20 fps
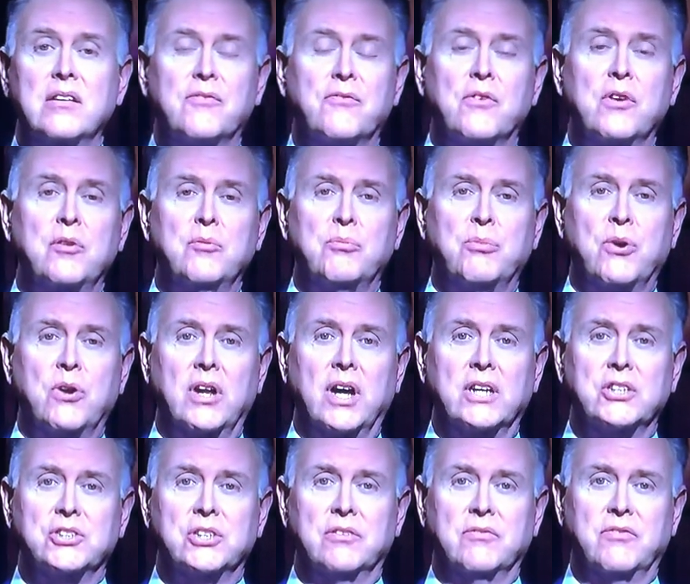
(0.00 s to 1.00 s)
different
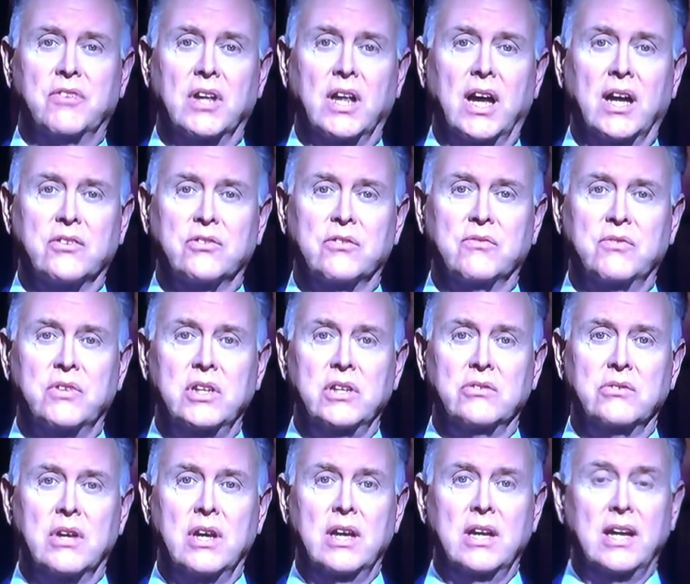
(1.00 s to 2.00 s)
production
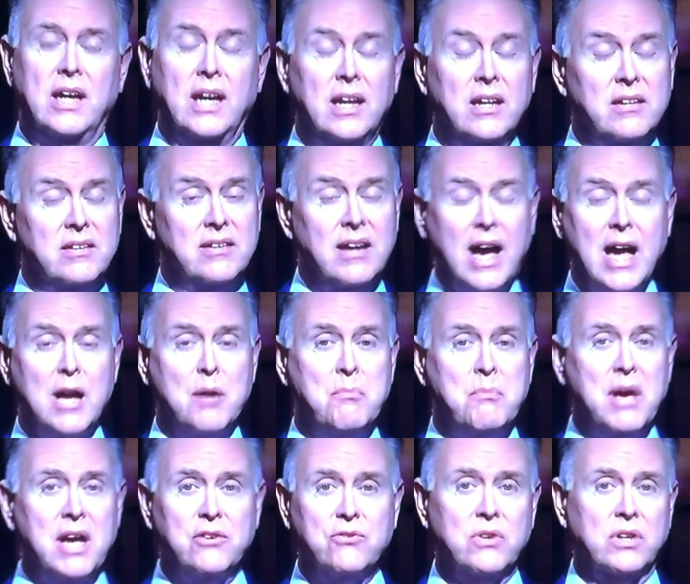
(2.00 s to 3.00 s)
philosophies and
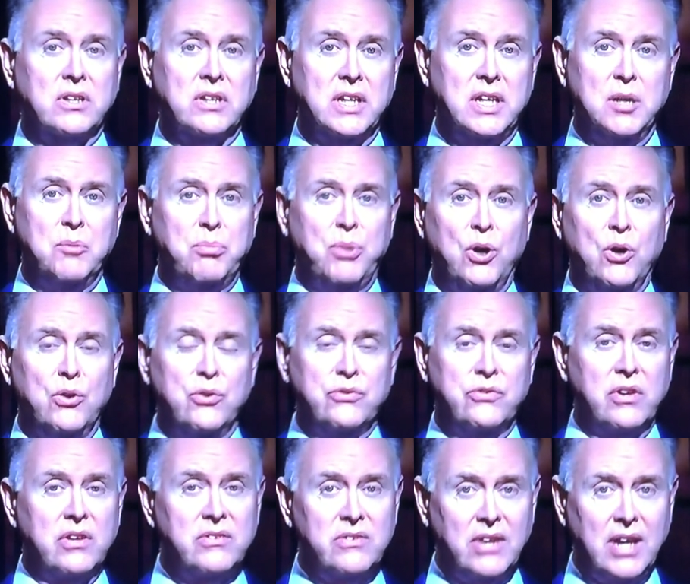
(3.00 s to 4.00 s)
diametrically
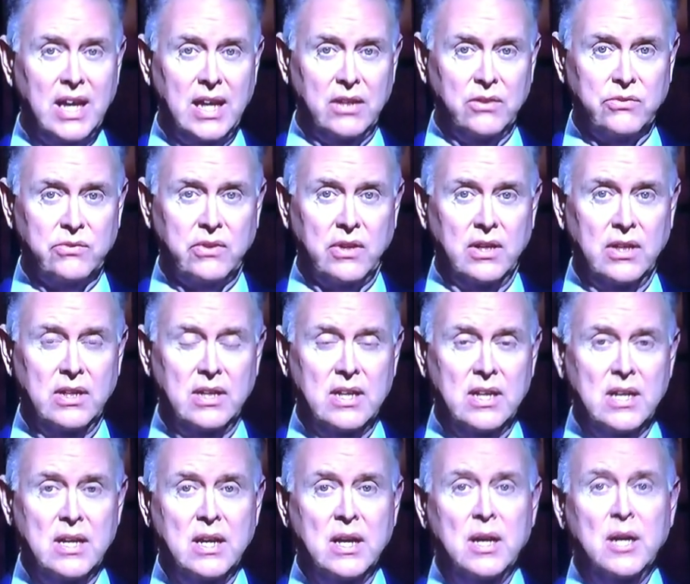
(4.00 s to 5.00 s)
opposed taste.
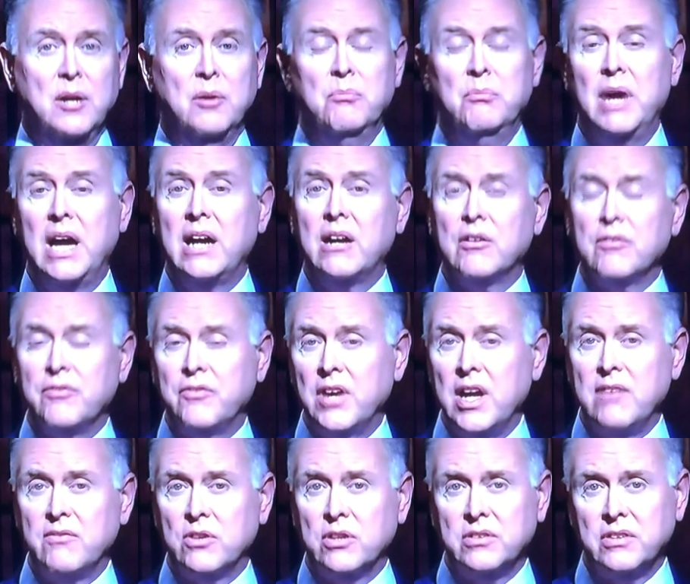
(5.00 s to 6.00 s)
Mayer
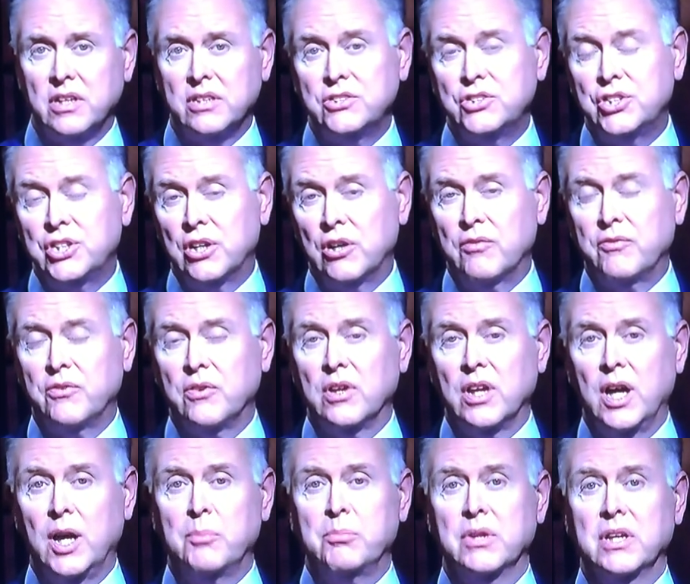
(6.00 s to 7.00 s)
favored the
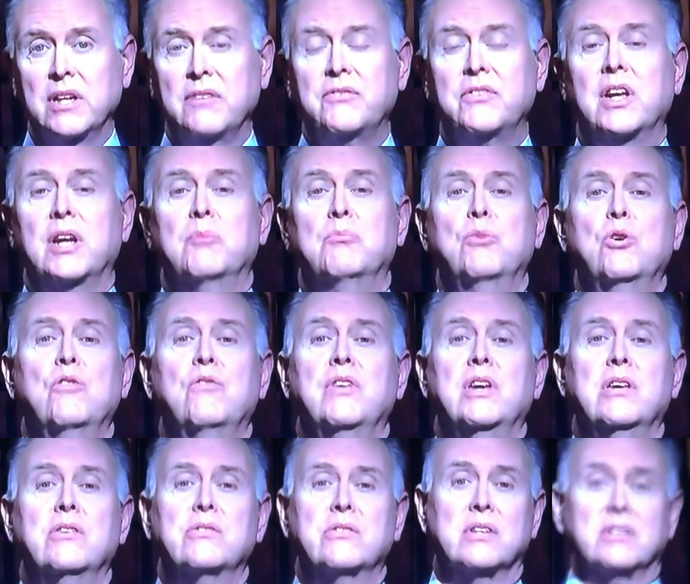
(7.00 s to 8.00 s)
cheerful, uplifting
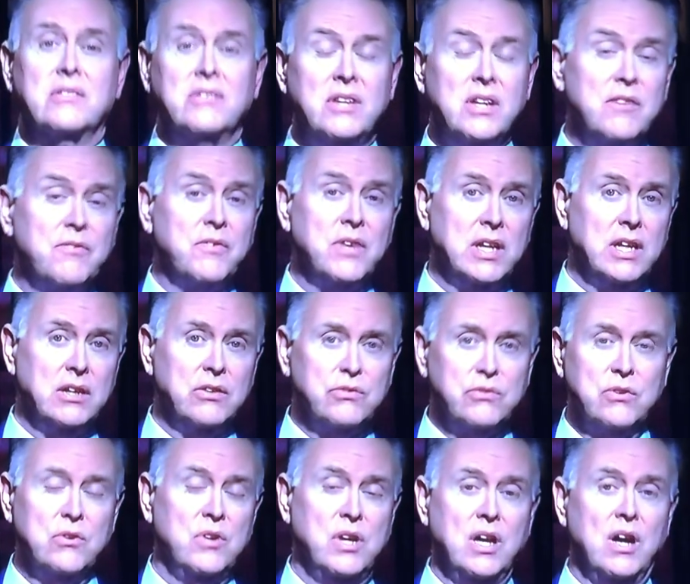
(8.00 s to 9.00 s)
movies the
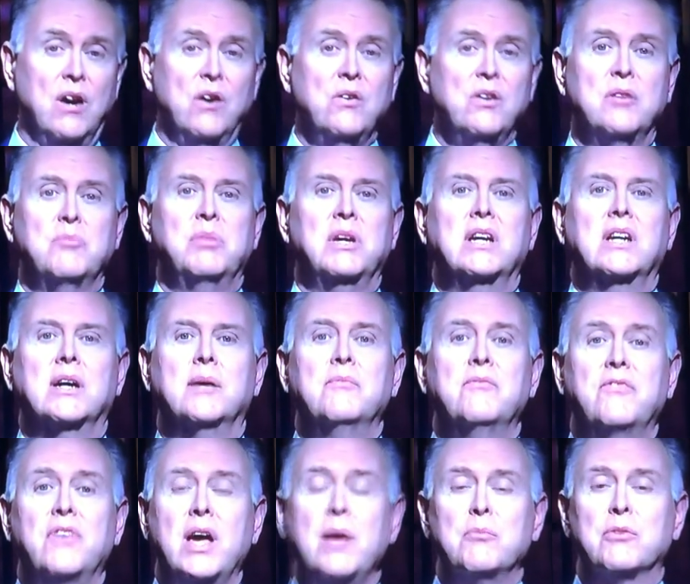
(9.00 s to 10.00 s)
Tiffany studio had
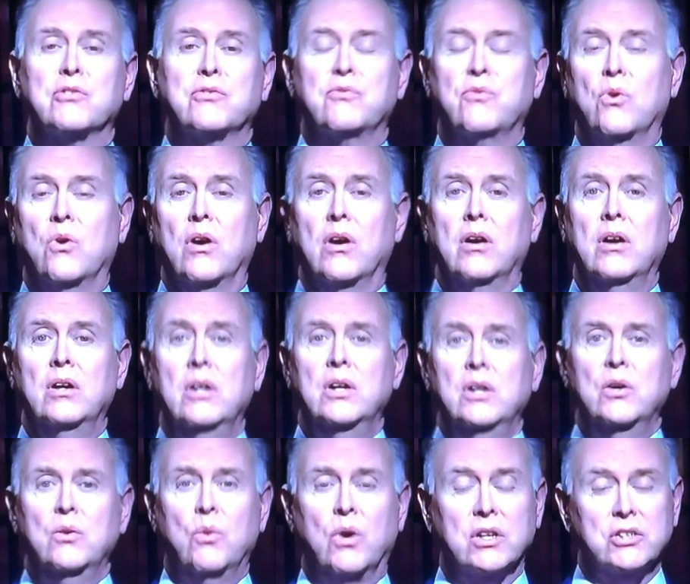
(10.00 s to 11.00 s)
become famous for,
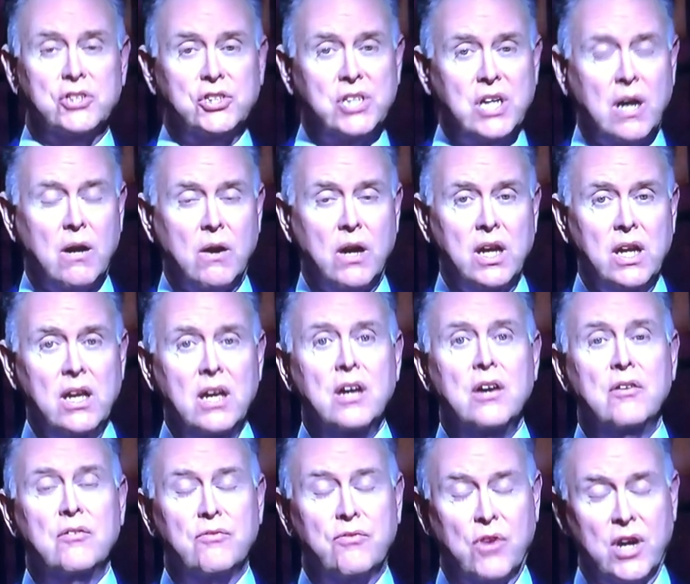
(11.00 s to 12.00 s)
while
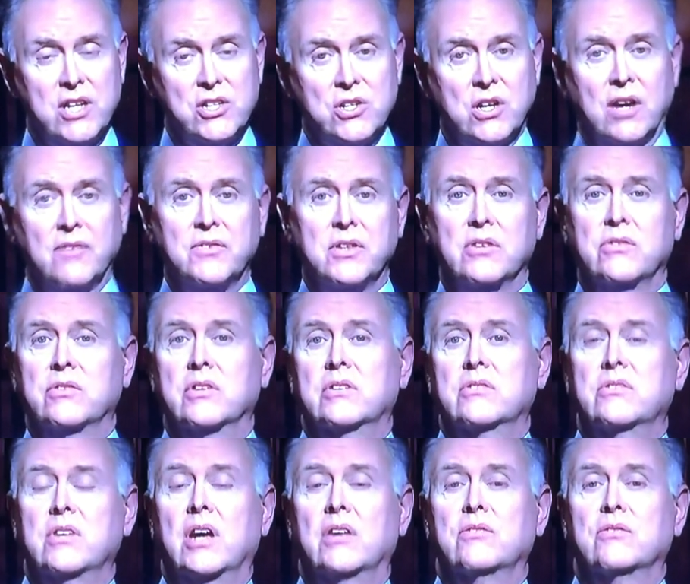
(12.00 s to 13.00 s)
Schary, fresh off the
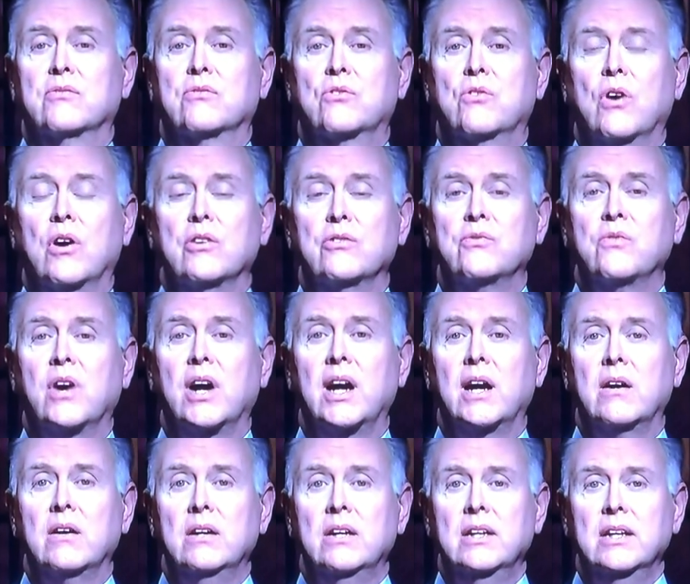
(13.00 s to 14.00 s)
success of
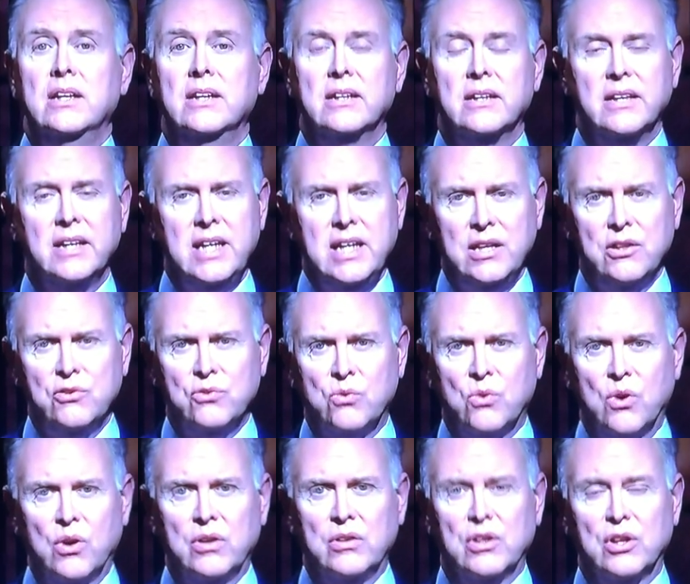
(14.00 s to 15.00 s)
Crossfire, leaned
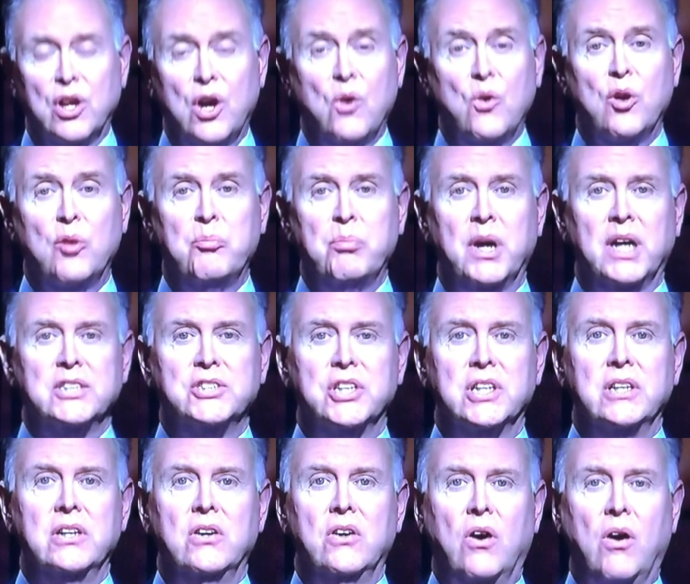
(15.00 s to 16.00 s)
toward lower
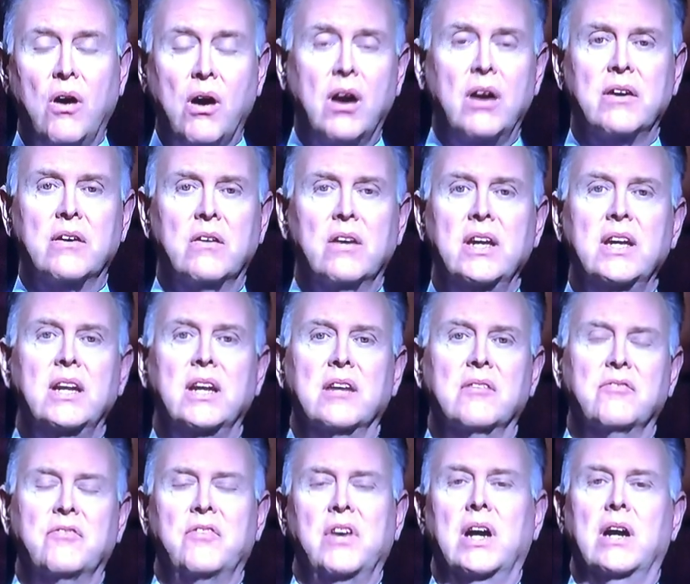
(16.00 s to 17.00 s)
budget, harder
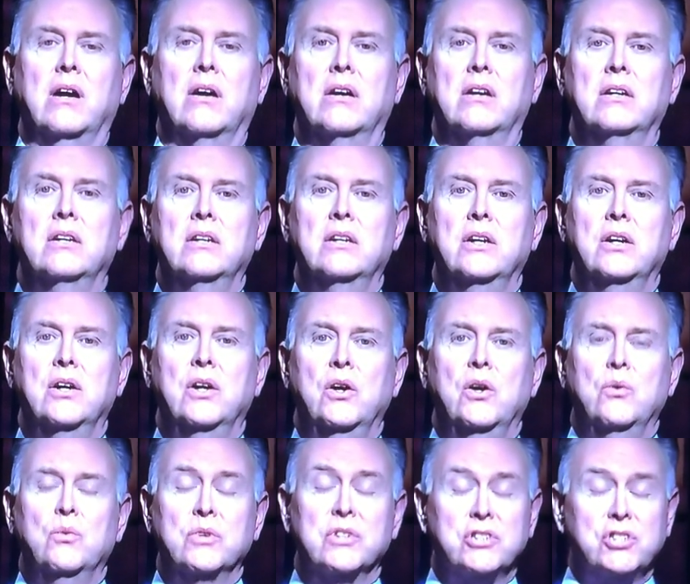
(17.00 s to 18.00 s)
hitting fare.
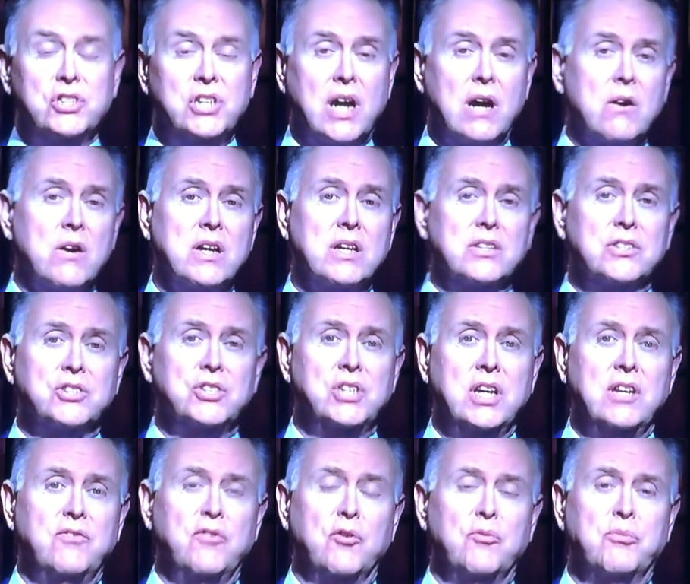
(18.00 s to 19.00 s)
With Schary as
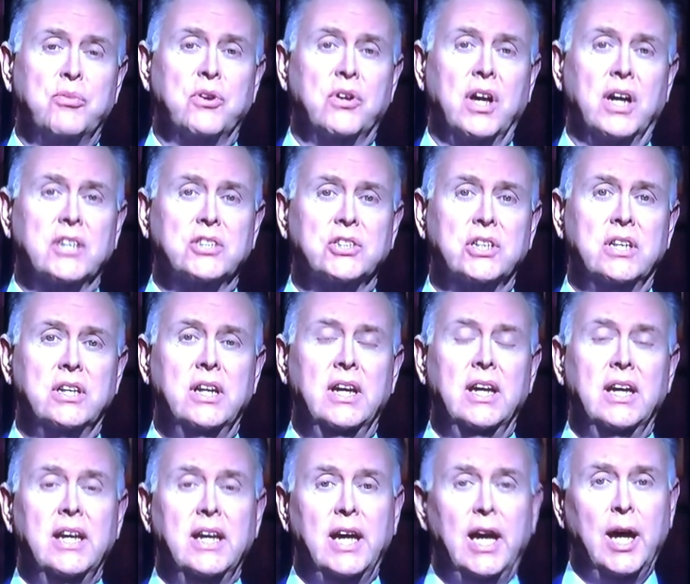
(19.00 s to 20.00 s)
chief of production,